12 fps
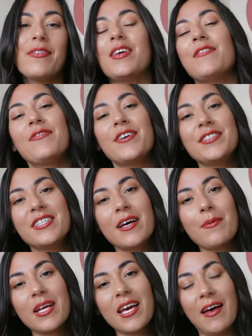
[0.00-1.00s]
The first thing
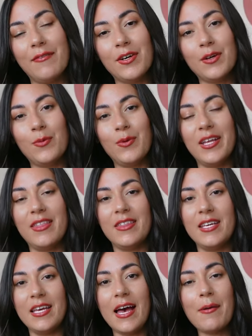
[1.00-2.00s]
I wanna cover with
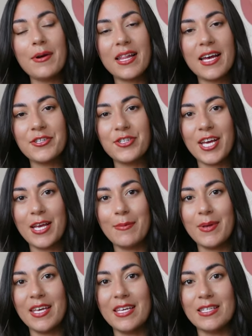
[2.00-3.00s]
the hourglass
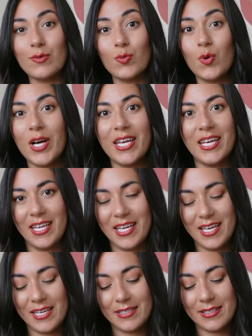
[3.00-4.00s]
shape is what it
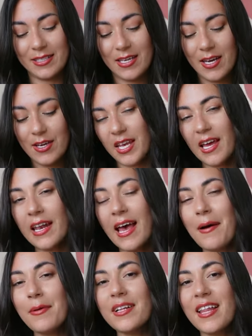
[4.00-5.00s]
is. An
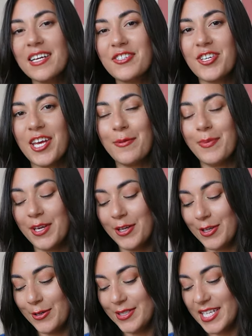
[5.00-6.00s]
hourglass shape
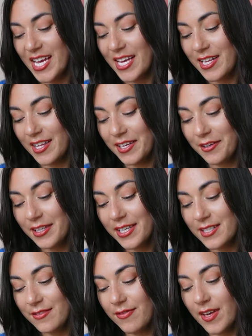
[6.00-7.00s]
includes a clearly
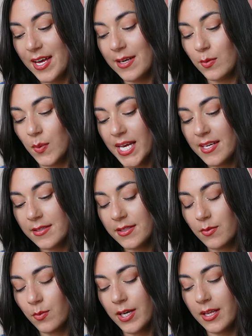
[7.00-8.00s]
defined
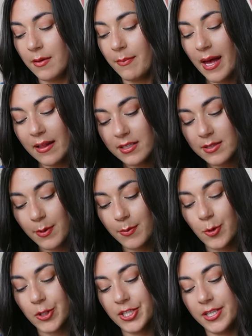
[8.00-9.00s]
waist with balanced
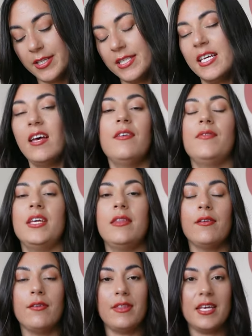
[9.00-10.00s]
proportions of
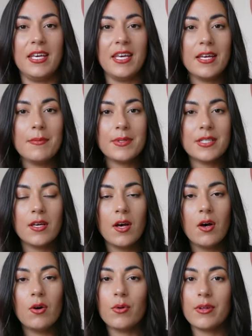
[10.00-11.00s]
either the hips
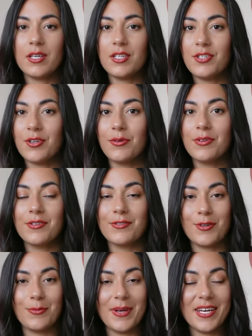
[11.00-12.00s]
or the shoulders
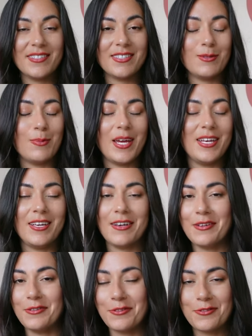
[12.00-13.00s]
or bust, depending
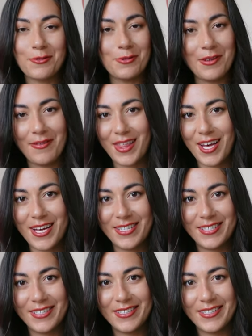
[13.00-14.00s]
on your school of
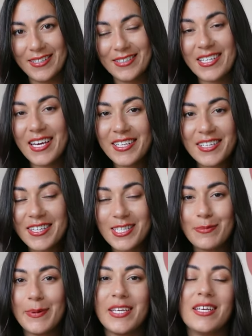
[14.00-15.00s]
thought. Technically
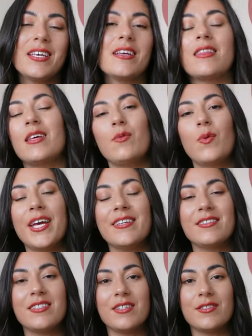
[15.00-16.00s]
speaking, the
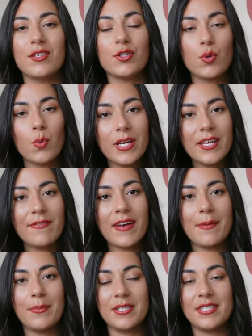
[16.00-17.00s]
waist is
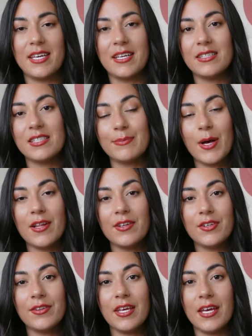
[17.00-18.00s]
25%
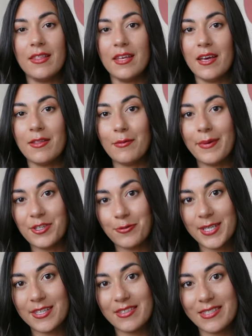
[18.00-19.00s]
smaller than the other
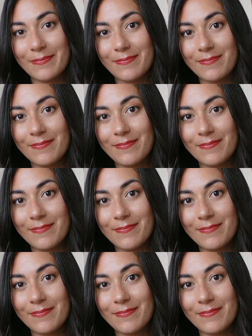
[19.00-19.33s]
measurements.